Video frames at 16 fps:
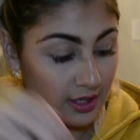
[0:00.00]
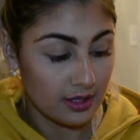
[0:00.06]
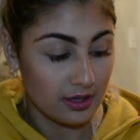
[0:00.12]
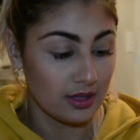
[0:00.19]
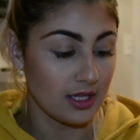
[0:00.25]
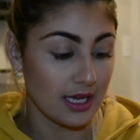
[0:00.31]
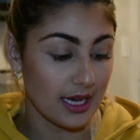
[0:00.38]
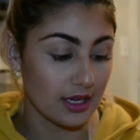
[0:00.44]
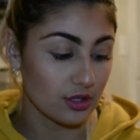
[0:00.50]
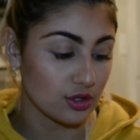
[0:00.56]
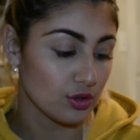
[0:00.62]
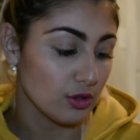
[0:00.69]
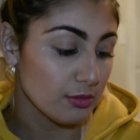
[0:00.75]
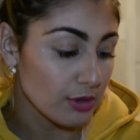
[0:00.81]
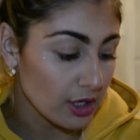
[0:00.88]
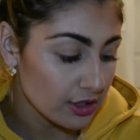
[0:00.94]
the
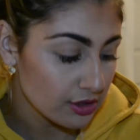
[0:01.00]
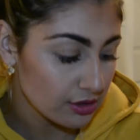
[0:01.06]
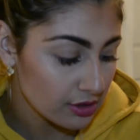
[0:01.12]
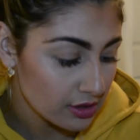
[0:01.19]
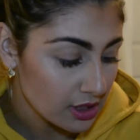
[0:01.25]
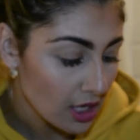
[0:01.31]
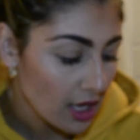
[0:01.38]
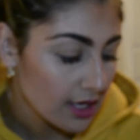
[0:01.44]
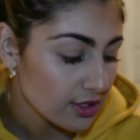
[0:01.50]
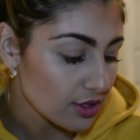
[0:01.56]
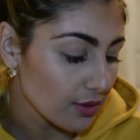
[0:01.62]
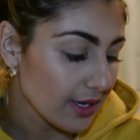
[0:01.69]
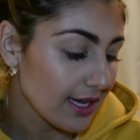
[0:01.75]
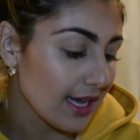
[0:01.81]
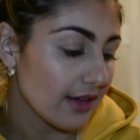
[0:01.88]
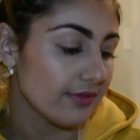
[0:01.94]
actual bronzers. So
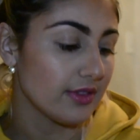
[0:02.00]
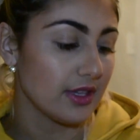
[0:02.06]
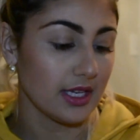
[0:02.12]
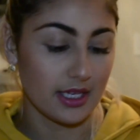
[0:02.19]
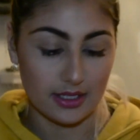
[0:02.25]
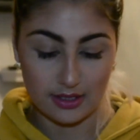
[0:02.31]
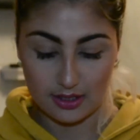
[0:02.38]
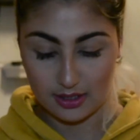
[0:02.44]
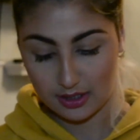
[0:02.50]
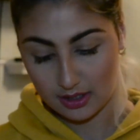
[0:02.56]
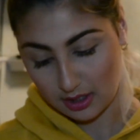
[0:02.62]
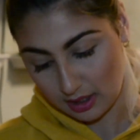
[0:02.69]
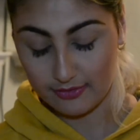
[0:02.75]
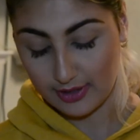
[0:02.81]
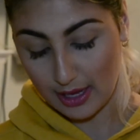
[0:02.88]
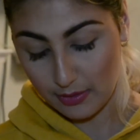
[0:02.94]
I have this
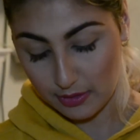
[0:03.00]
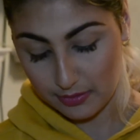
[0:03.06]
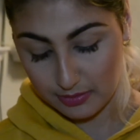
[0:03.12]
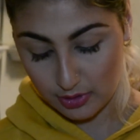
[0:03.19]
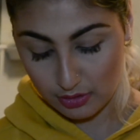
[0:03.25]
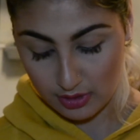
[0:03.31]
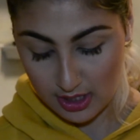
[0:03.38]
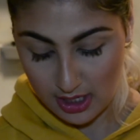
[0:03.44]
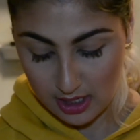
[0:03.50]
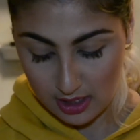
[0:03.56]
Flower Beauty